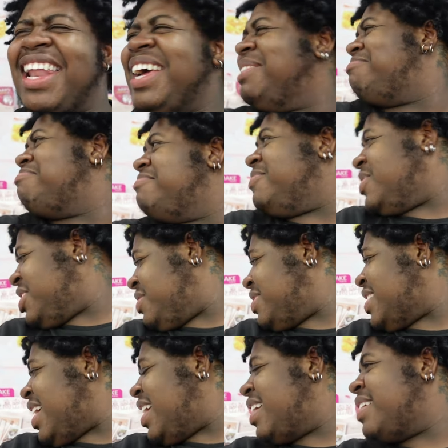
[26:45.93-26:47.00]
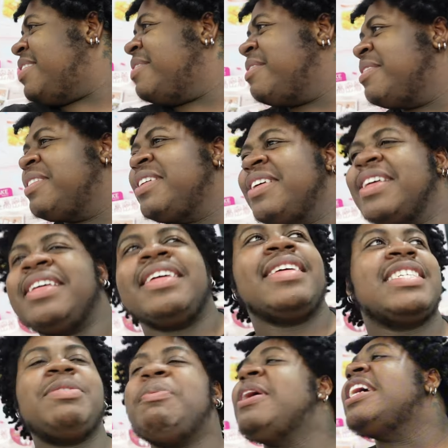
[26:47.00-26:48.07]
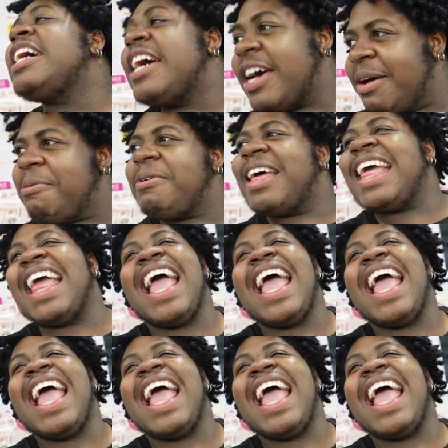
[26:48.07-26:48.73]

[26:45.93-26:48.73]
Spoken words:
Like, what you say? Speak up.